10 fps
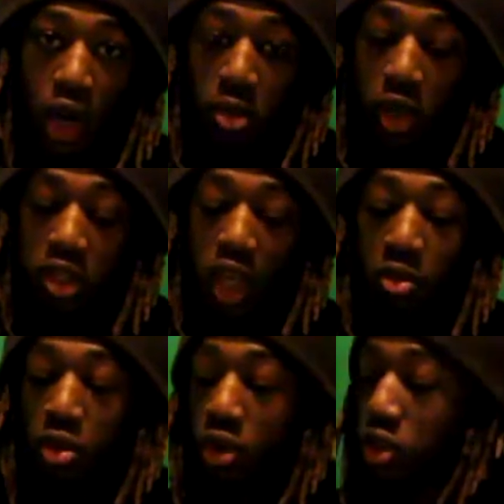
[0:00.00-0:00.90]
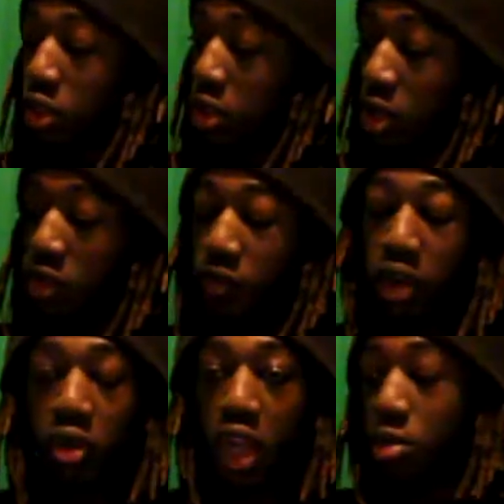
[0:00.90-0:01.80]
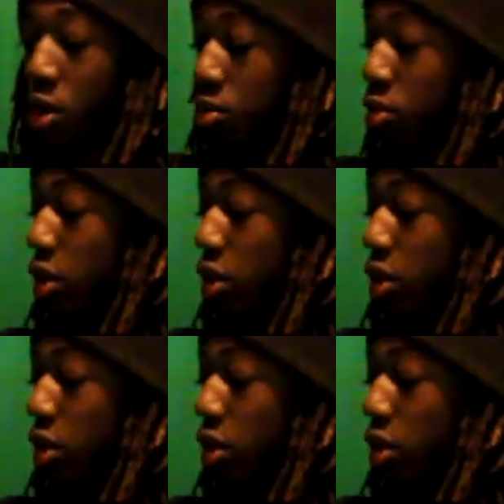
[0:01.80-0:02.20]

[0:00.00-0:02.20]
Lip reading: to make skateboards, and his video came up.